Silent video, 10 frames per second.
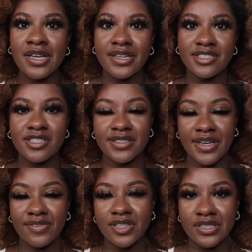it just
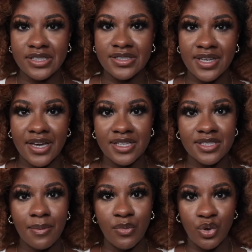definitely
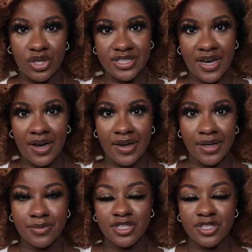takes more time.